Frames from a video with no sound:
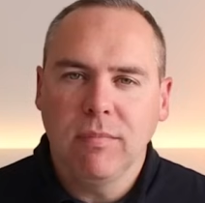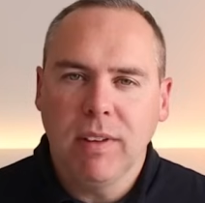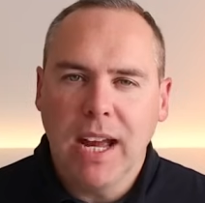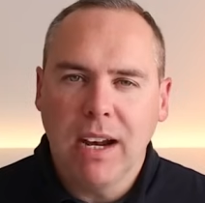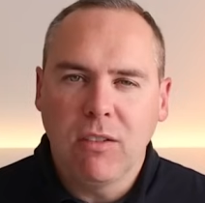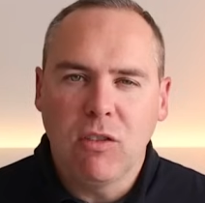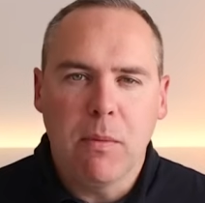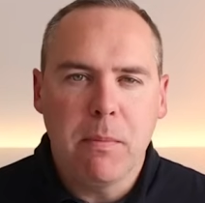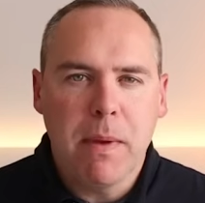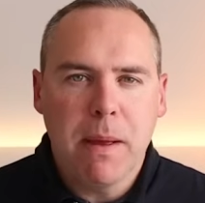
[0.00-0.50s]

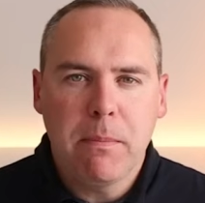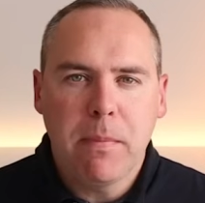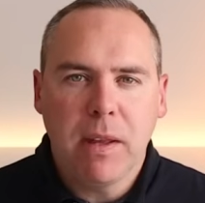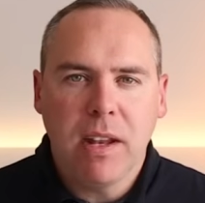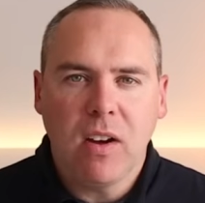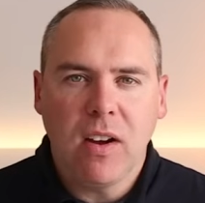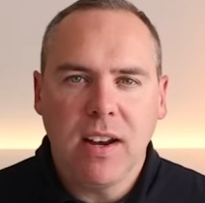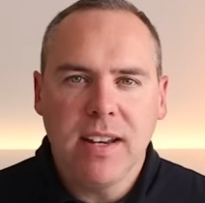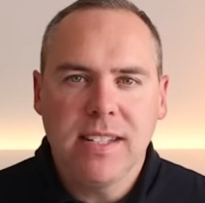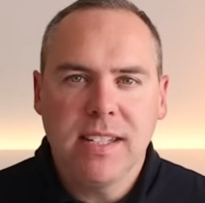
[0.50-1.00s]
And remember
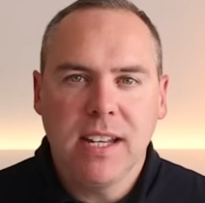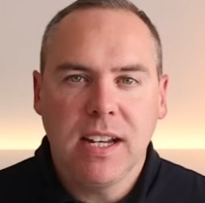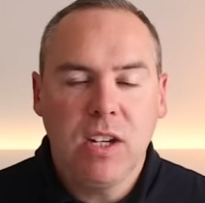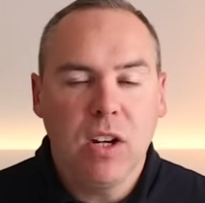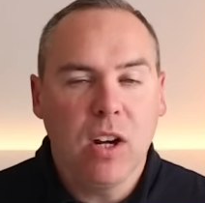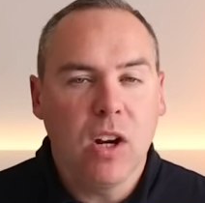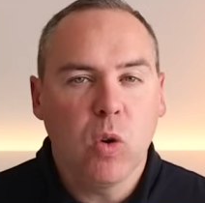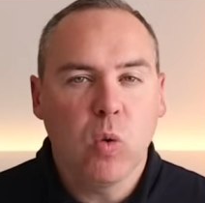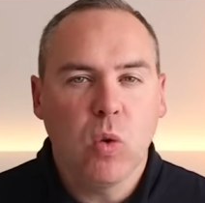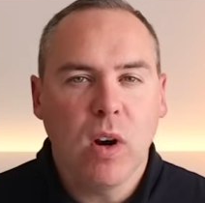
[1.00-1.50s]
that I said
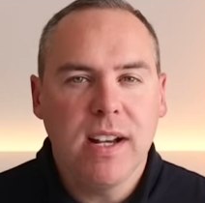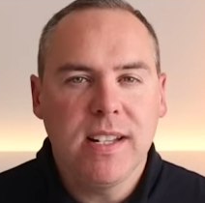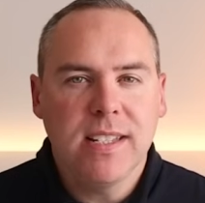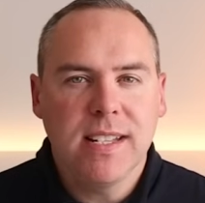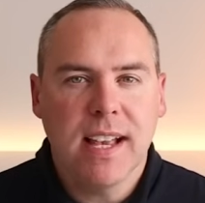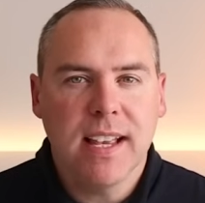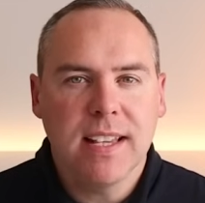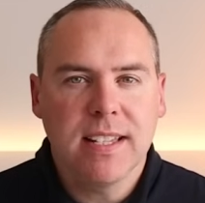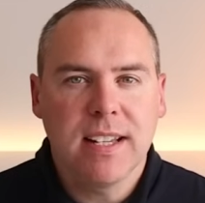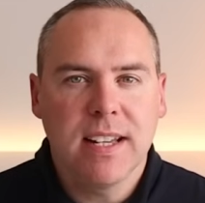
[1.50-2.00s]
you can create
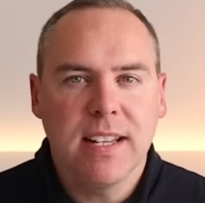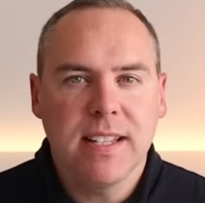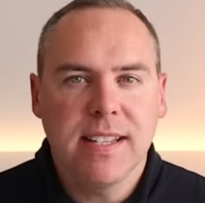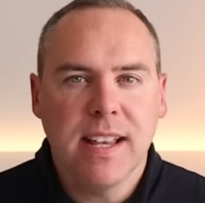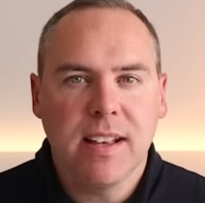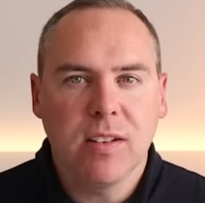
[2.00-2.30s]
task lists